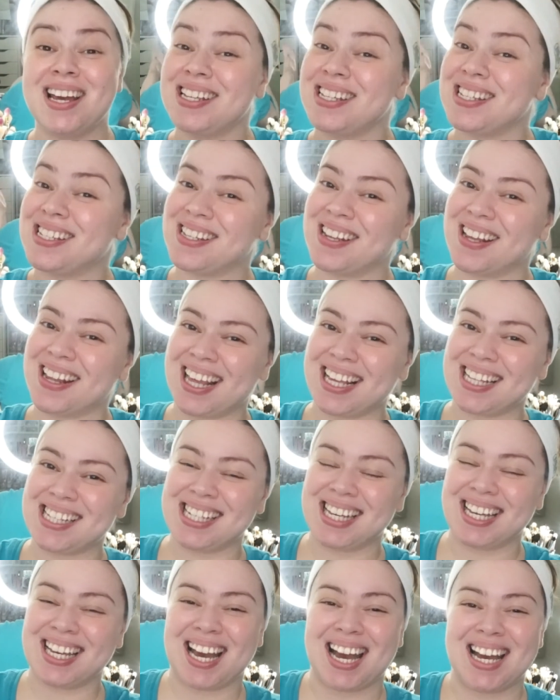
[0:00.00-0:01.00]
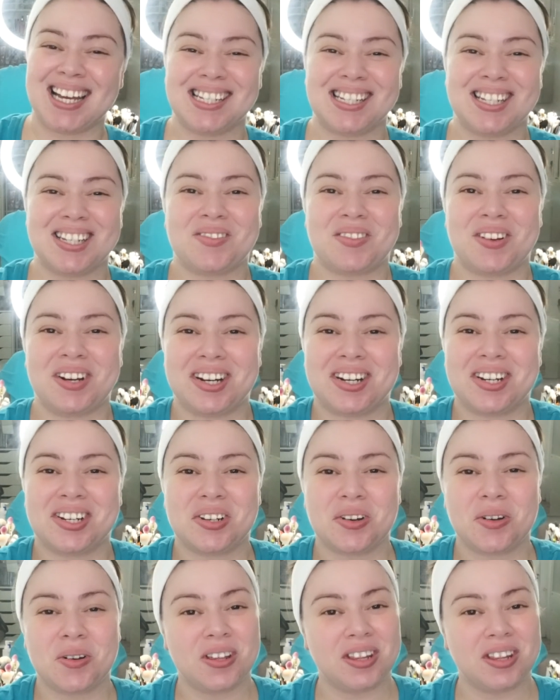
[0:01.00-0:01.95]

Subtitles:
So that's it, guys. Just wanted to show